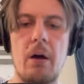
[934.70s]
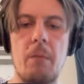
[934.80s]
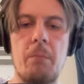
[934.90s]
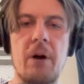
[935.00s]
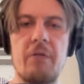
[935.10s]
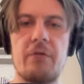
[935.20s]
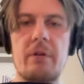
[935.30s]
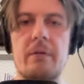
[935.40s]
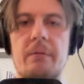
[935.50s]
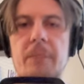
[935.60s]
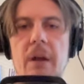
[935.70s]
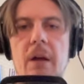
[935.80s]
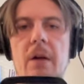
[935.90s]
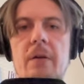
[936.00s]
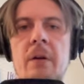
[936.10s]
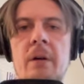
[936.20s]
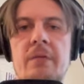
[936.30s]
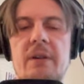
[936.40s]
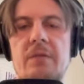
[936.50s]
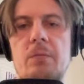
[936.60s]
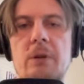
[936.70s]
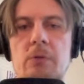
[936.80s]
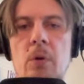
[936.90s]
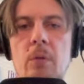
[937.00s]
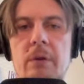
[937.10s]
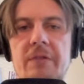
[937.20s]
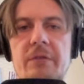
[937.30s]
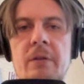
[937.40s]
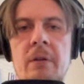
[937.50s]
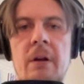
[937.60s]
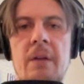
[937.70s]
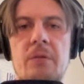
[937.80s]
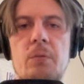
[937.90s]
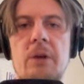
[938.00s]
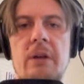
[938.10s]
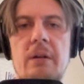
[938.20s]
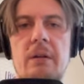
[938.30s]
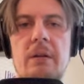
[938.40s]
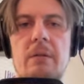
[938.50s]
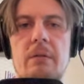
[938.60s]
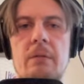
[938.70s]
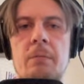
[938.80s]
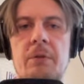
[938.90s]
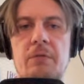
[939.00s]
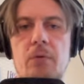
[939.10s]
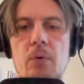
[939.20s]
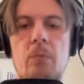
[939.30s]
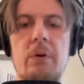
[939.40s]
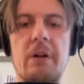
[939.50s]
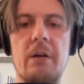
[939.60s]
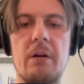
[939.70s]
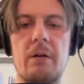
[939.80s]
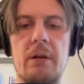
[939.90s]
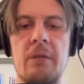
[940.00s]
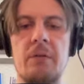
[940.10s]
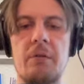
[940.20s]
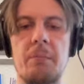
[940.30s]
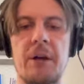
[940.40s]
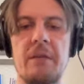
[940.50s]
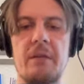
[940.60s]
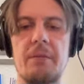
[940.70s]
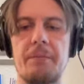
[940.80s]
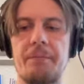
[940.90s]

buffer uh, this will always, uh, and we, before we increment,